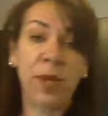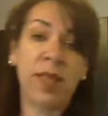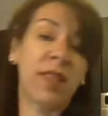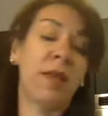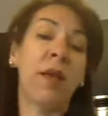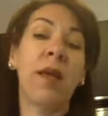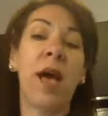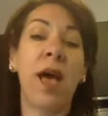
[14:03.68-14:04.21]
with
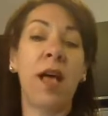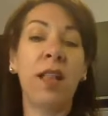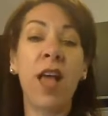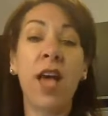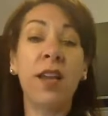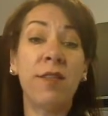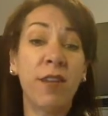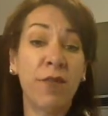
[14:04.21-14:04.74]
a
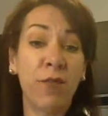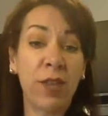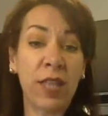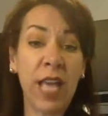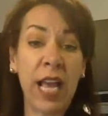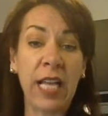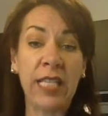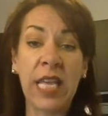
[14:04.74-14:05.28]
lot of different
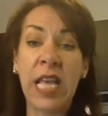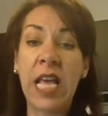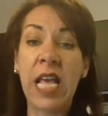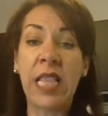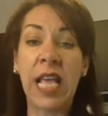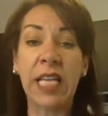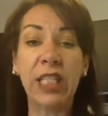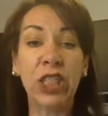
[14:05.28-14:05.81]
things.
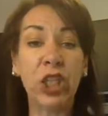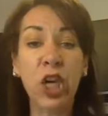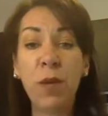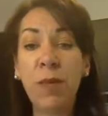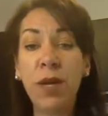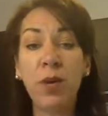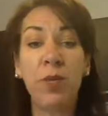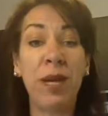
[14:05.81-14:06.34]
They scoop
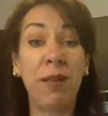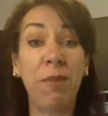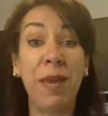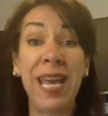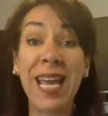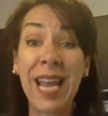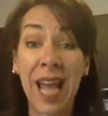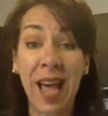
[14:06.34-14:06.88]
it with
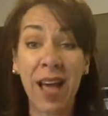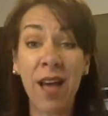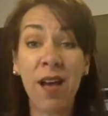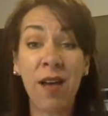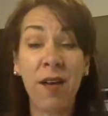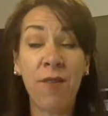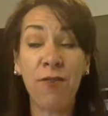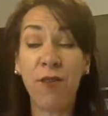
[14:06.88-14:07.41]
pita.
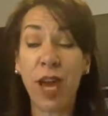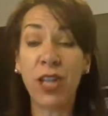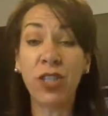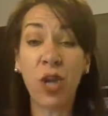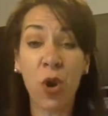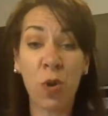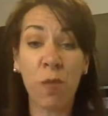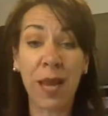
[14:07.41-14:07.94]
Fresh
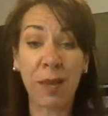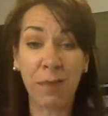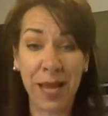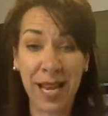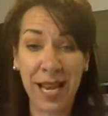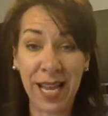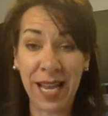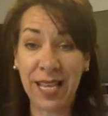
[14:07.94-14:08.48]
homemade
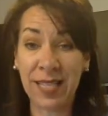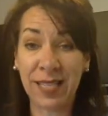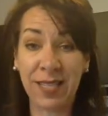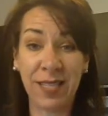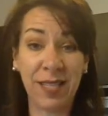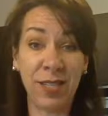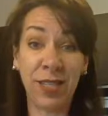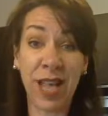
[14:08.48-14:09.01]
pita is
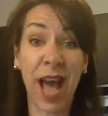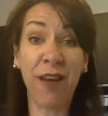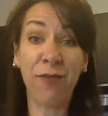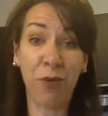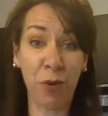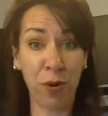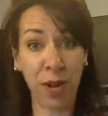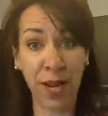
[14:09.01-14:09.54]
to die
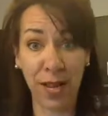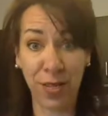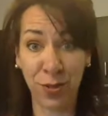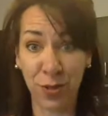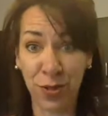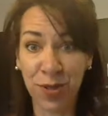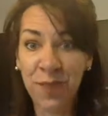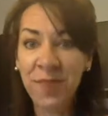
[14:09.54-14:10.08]
for in
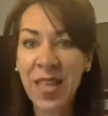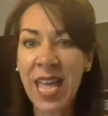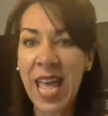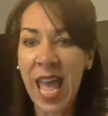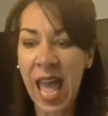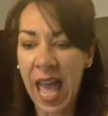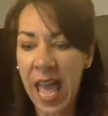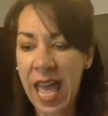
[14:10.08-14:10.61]
Israel.
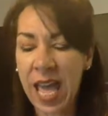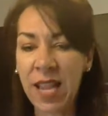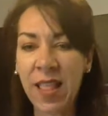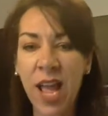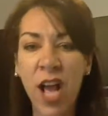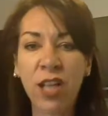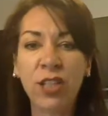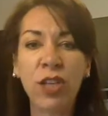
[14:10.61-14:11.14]
And
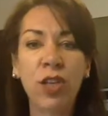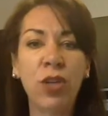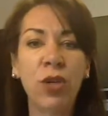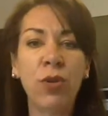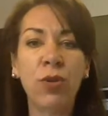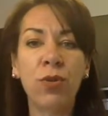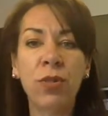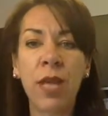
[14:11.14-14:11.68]
they also
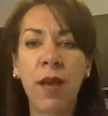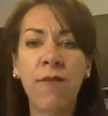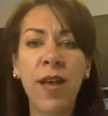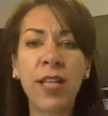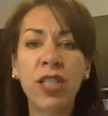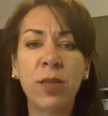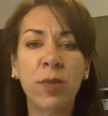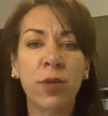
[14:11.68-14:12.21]
use
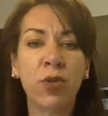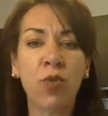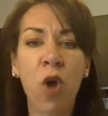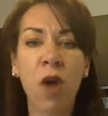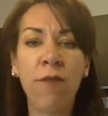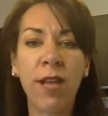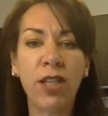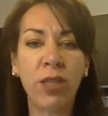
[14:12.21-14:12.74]
vegetables,
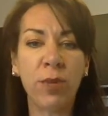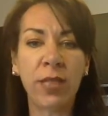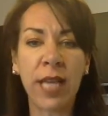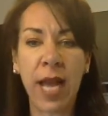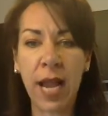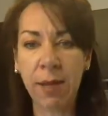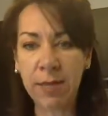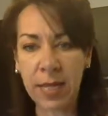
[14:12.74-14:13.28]
raw vegetables
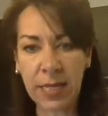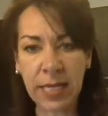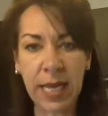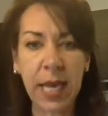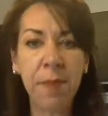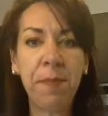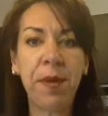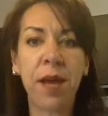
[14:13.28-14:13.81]
cut up to
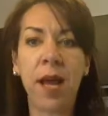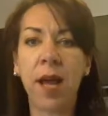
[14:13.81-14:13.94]
dip.